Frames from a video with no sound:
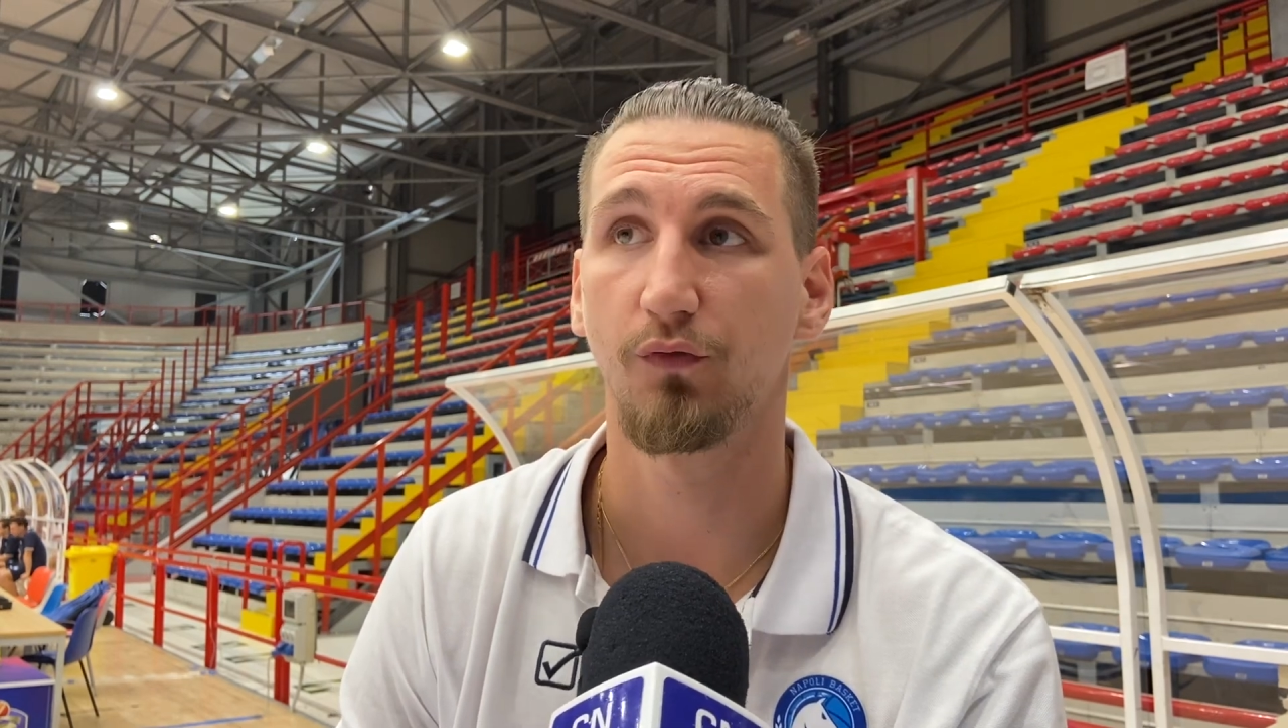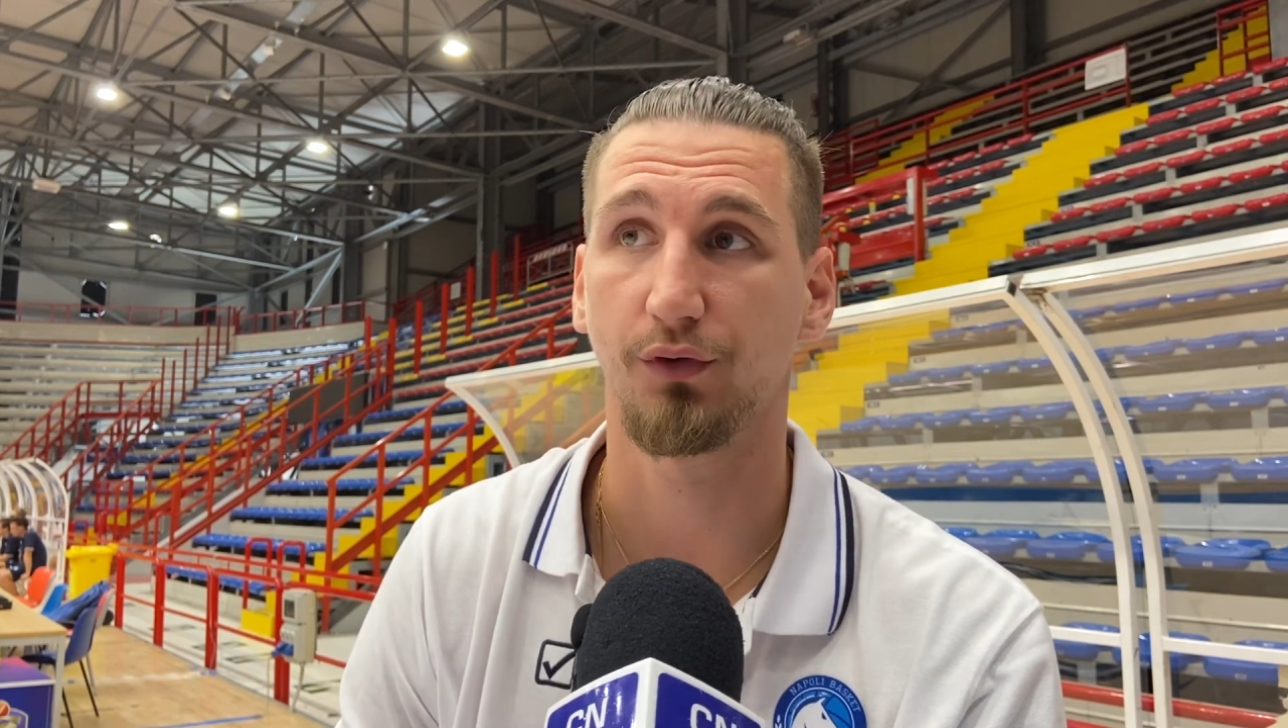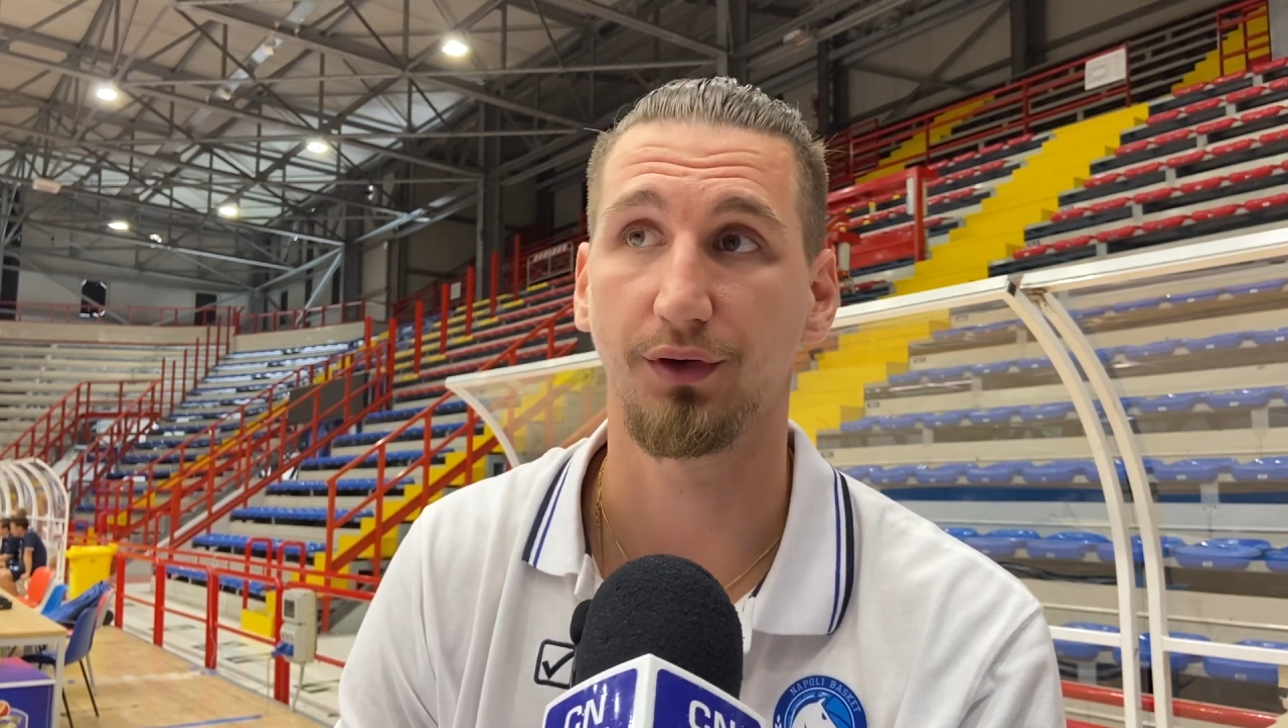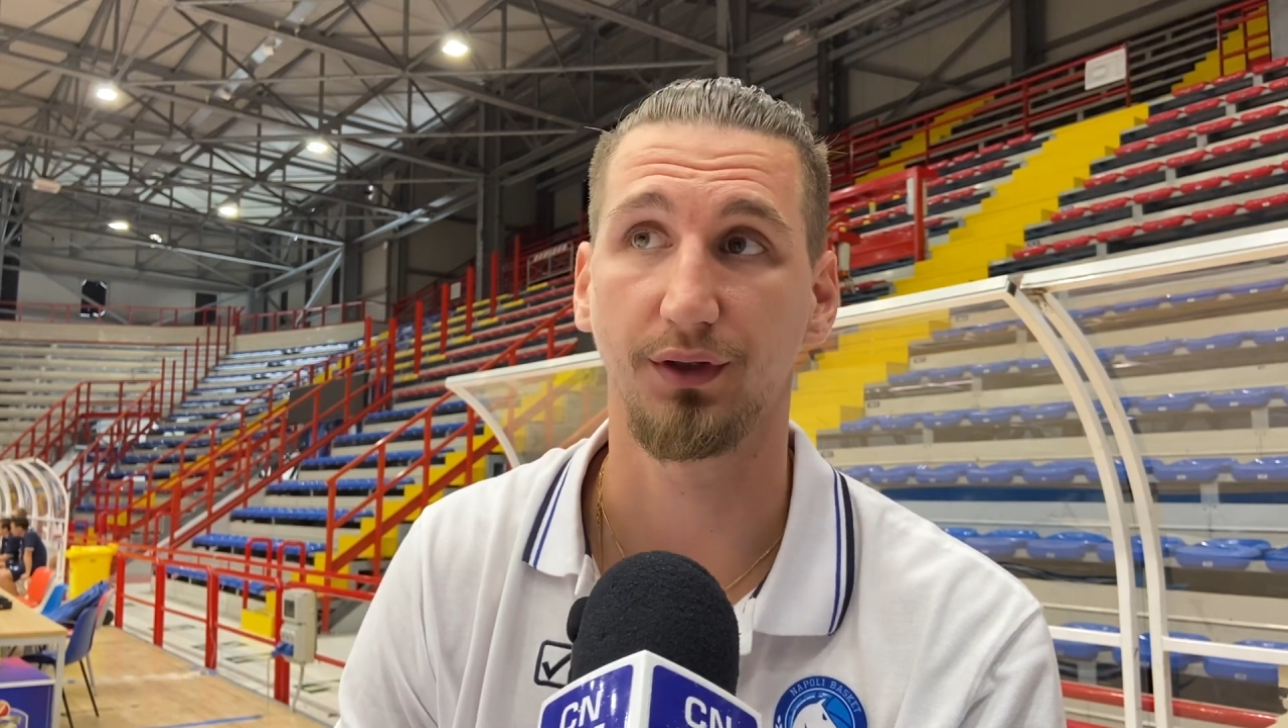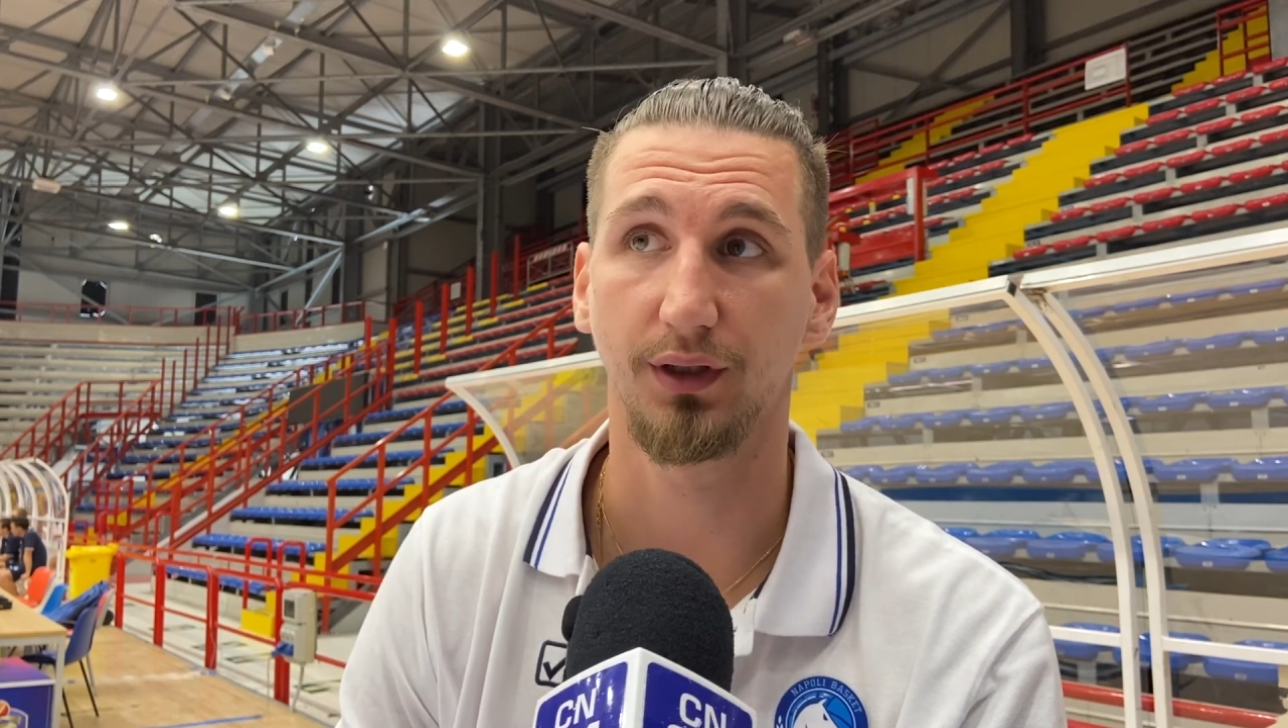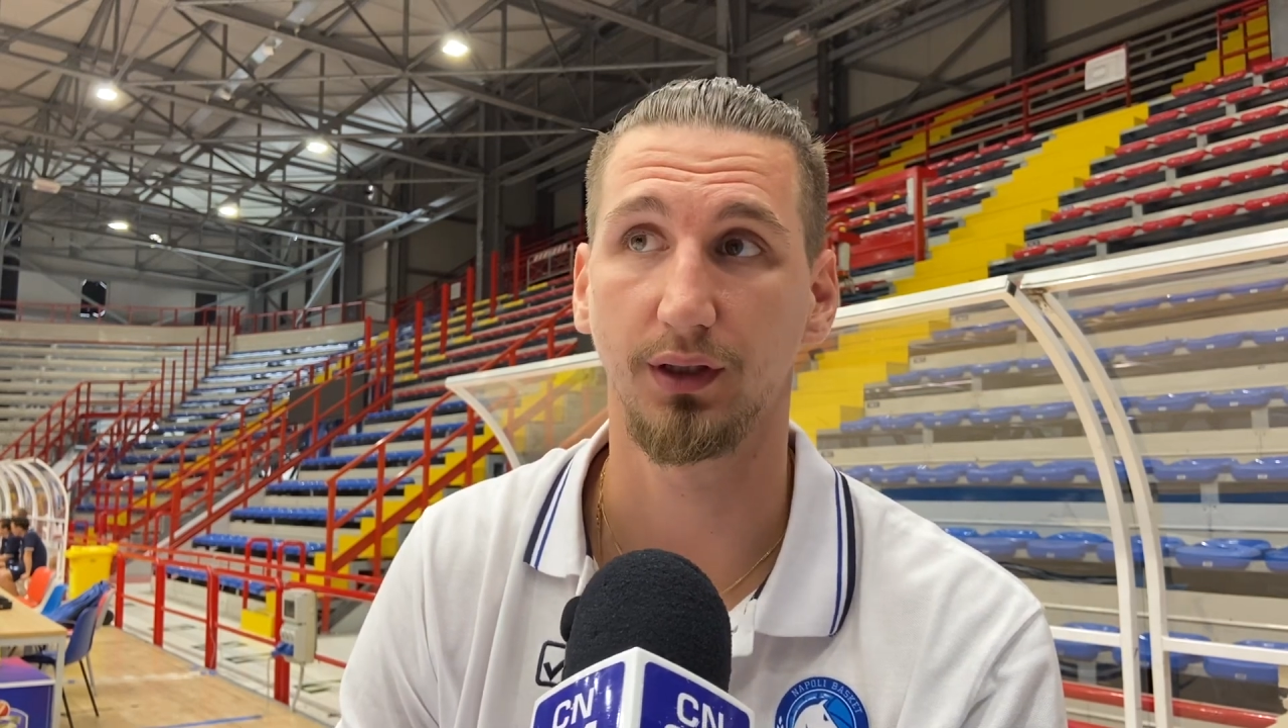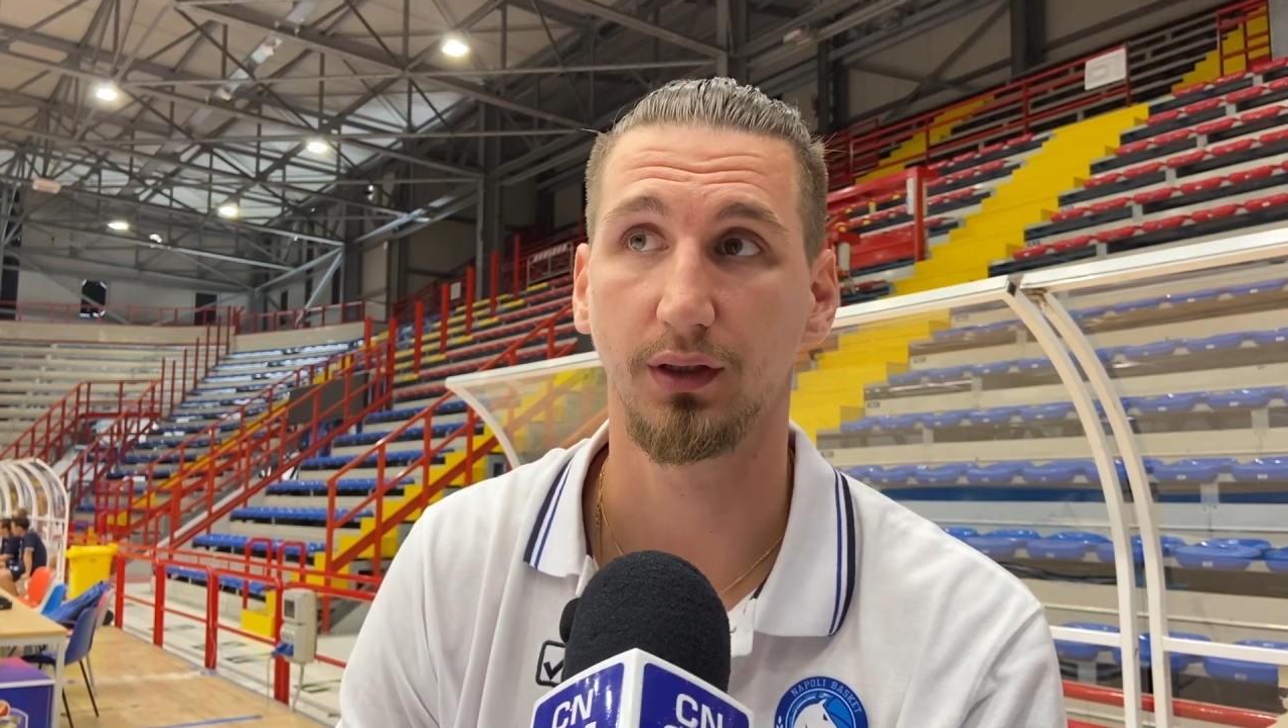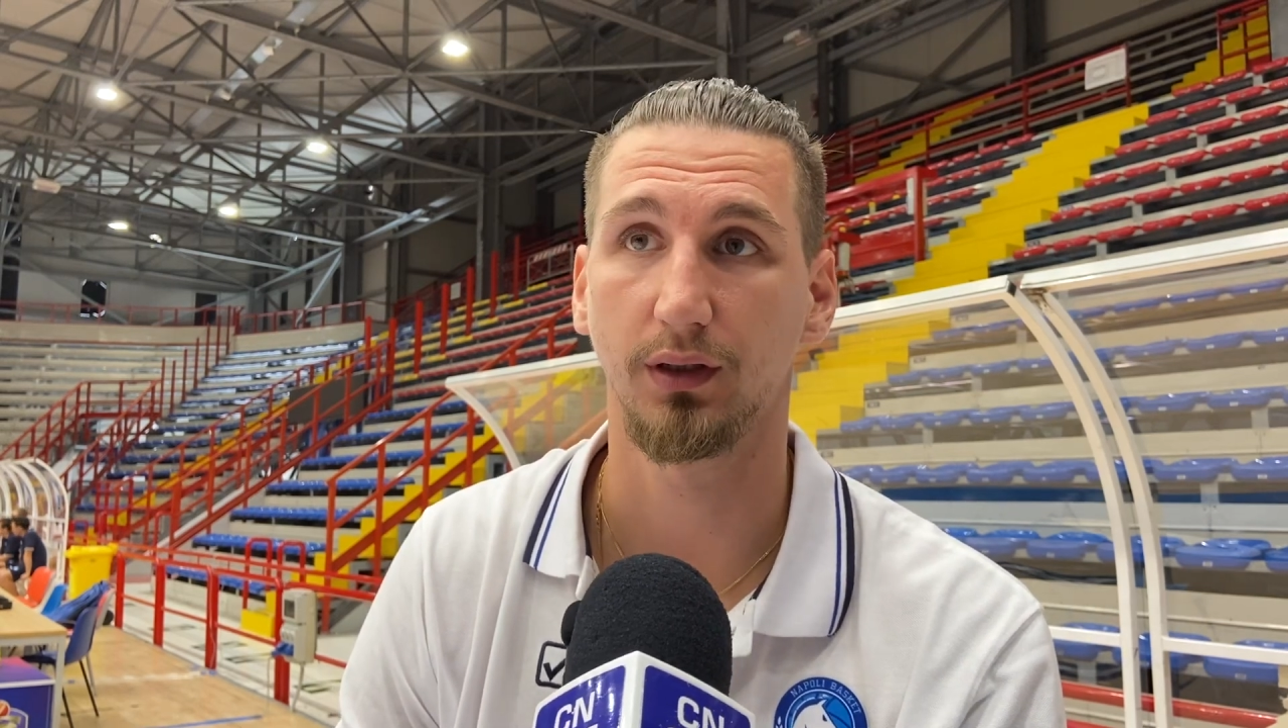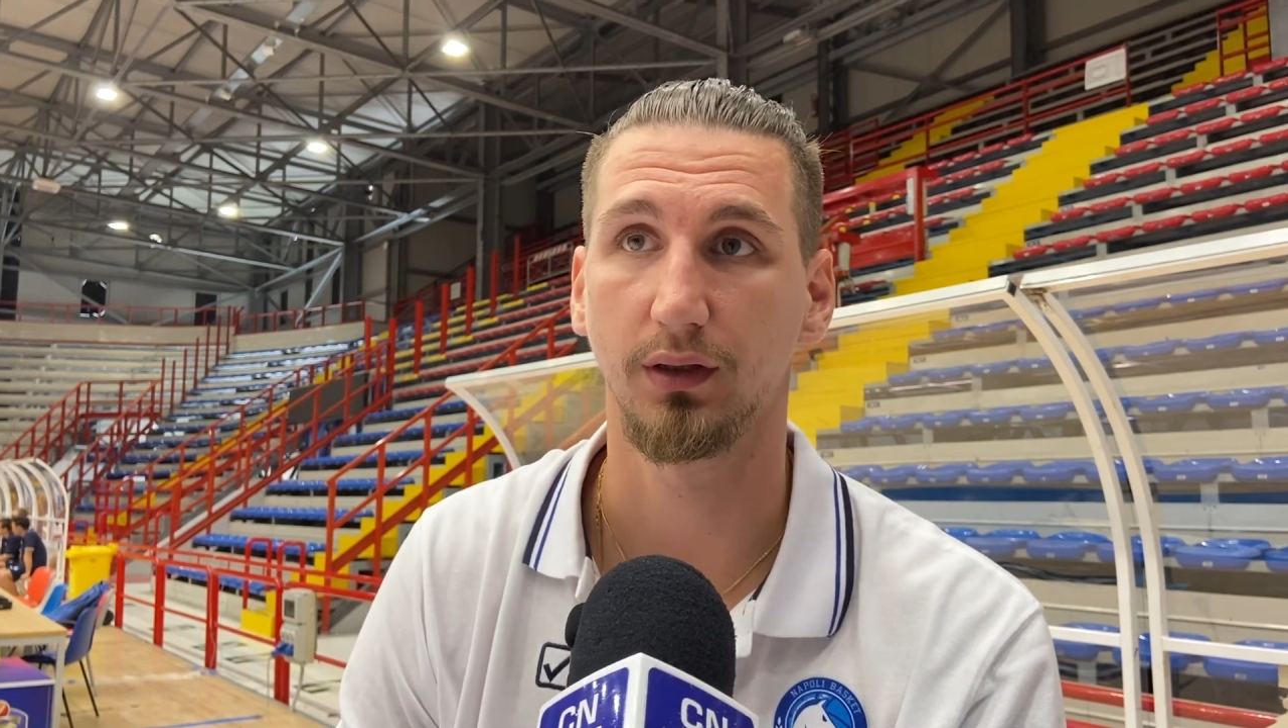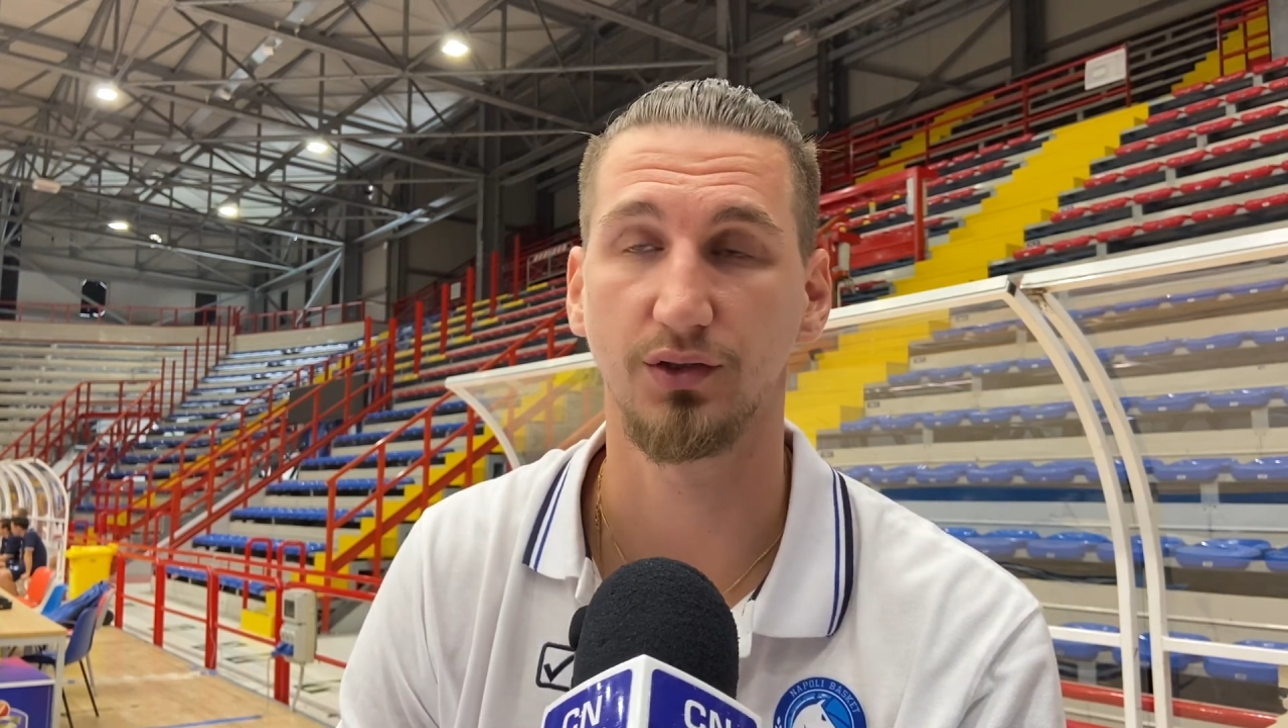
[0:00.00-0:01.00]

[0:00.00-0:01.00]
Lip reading: for a year,